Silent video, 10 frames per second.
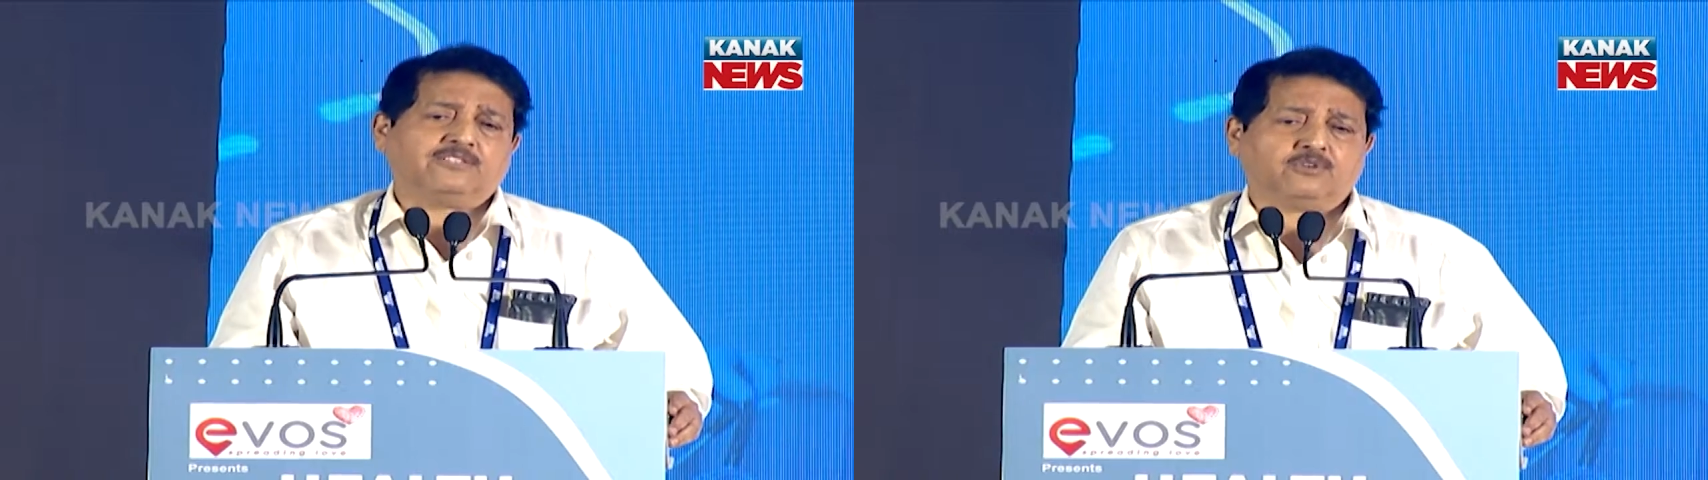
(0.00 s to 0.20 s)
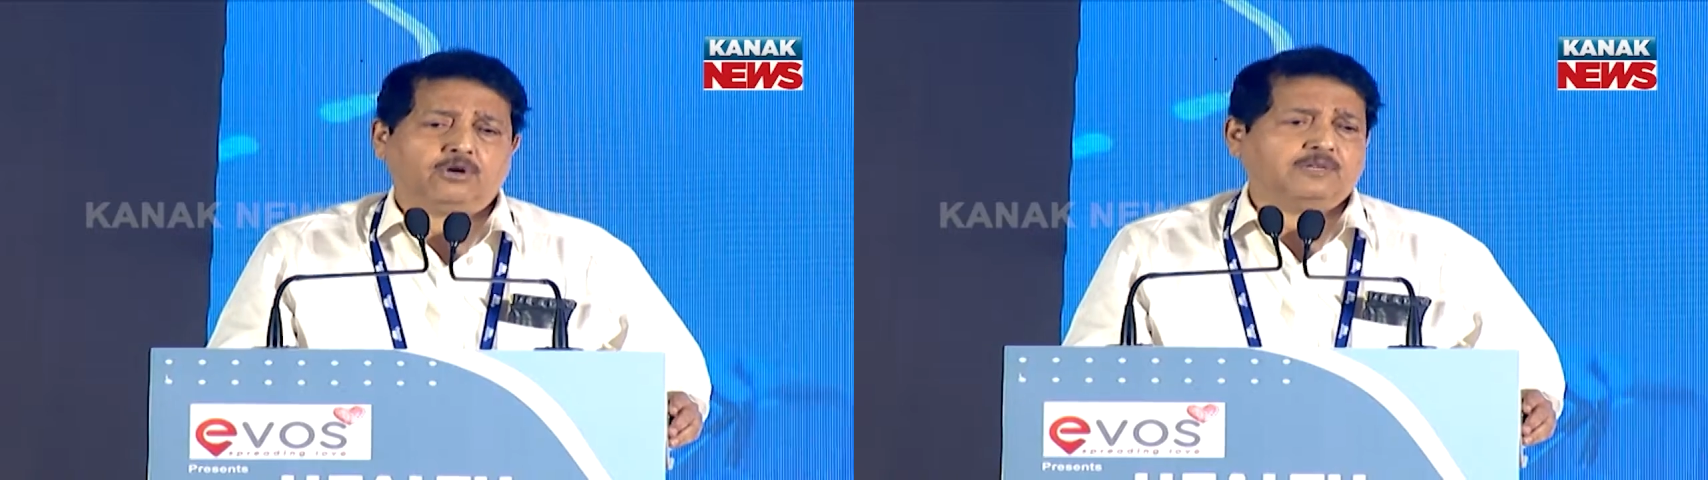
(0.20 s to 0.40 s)

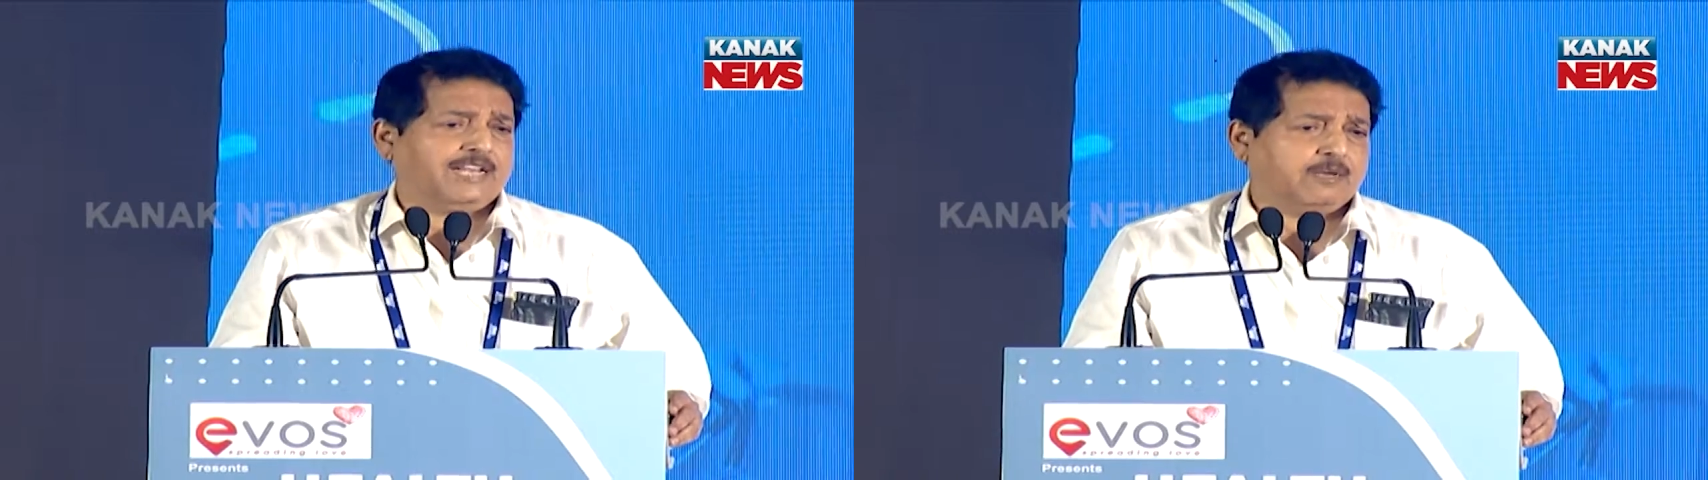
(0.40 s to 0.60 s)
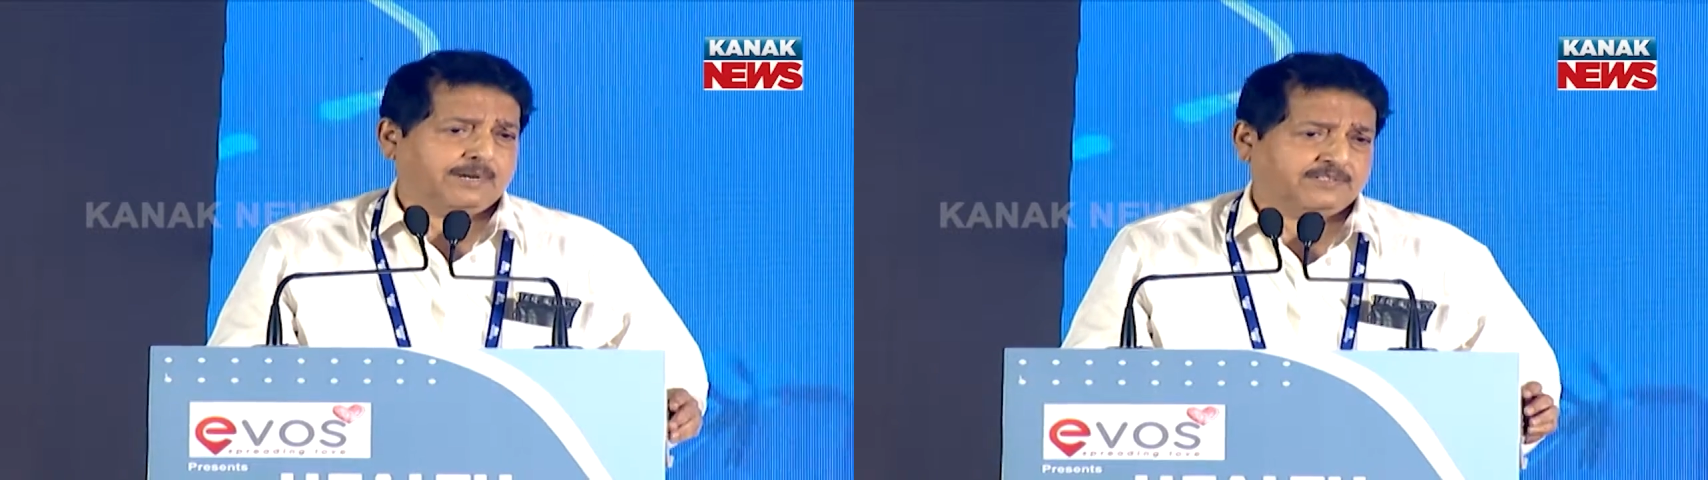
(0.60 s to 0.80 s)
that's called
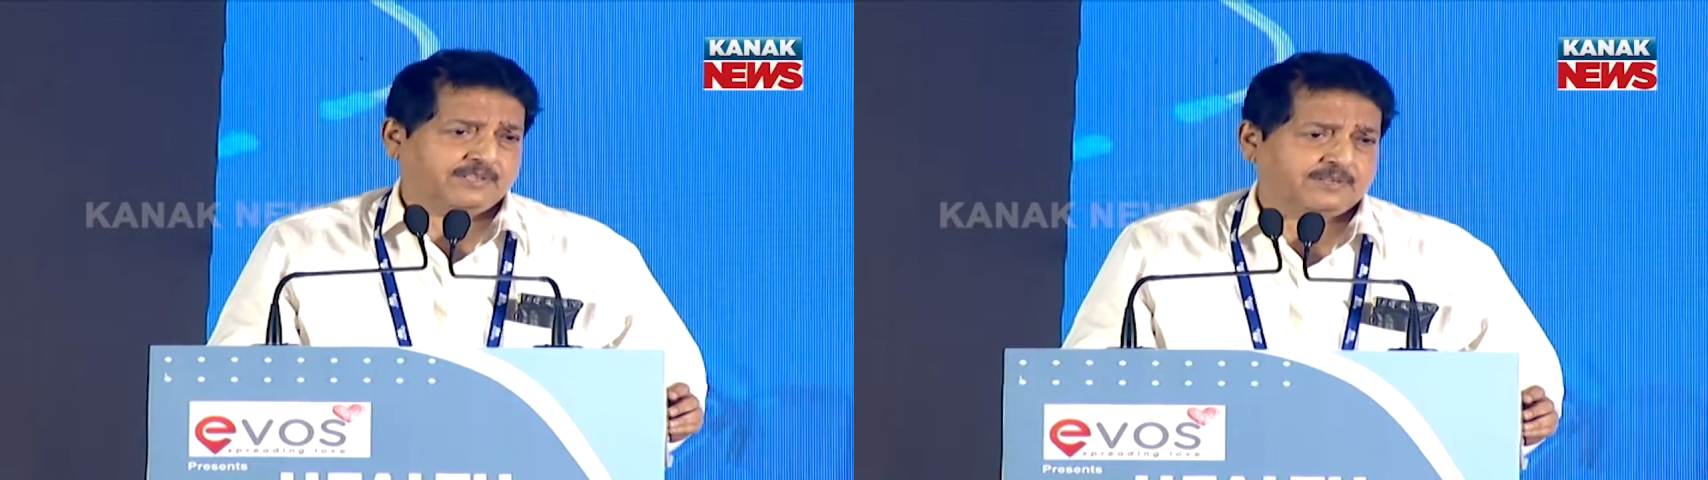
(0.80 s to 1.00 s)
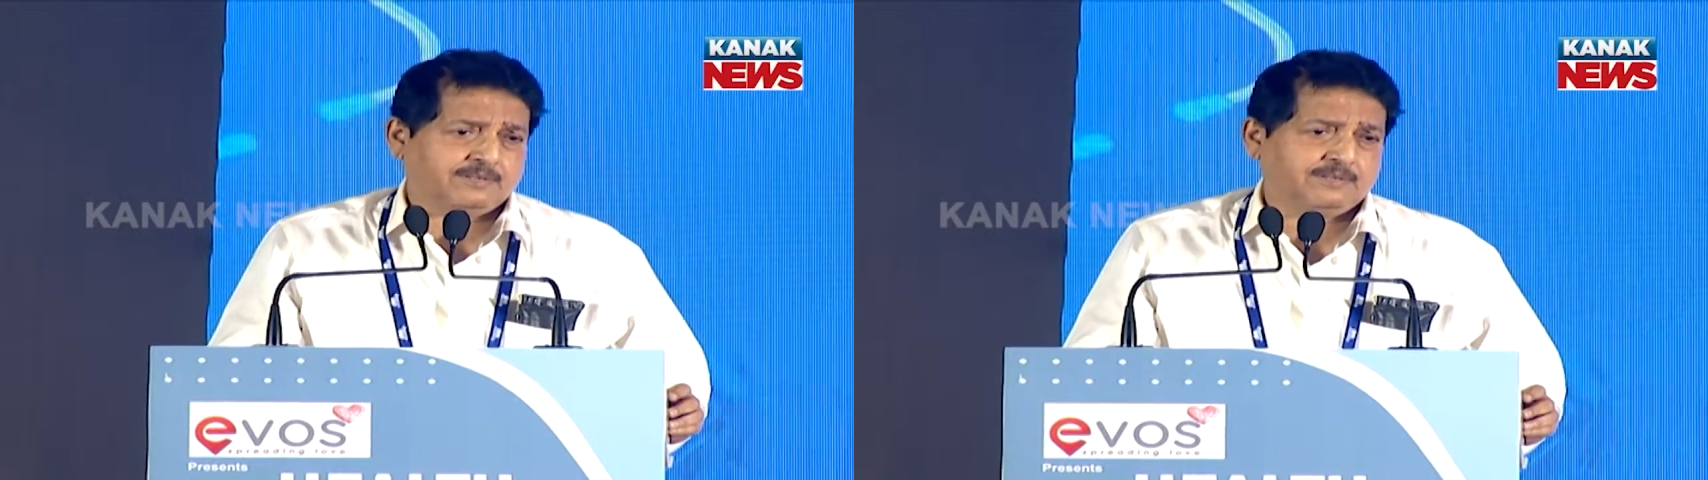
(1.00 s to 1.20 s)

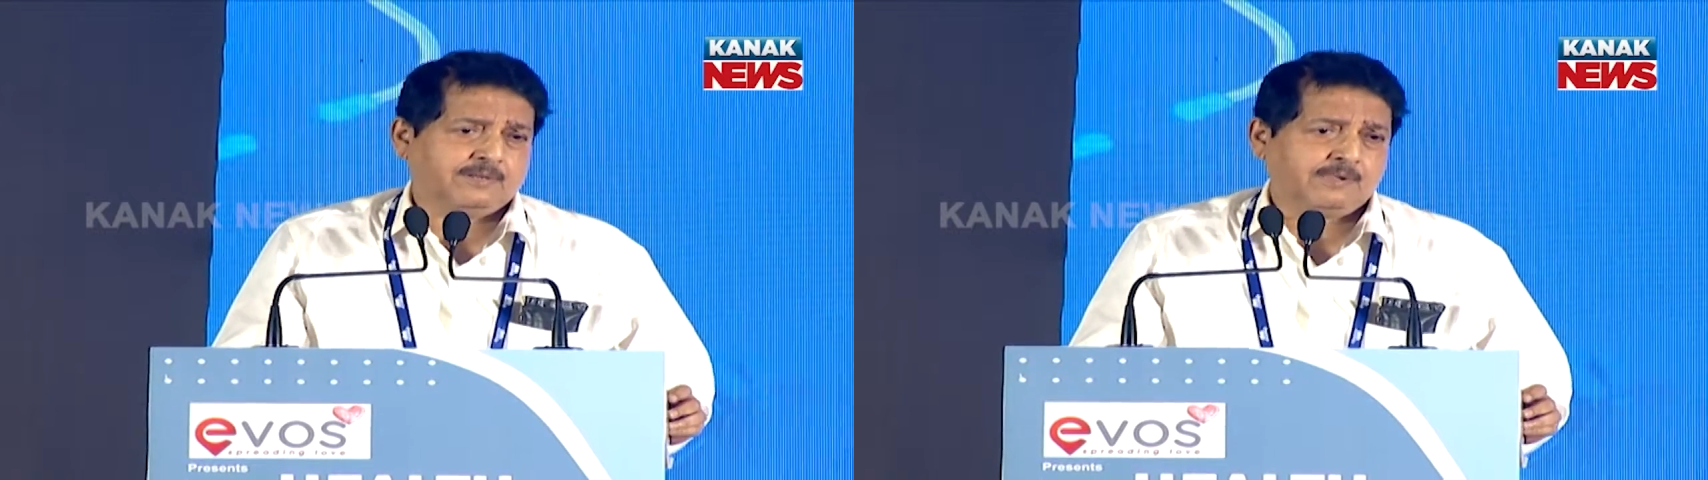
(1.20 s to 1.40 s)
telemedicine.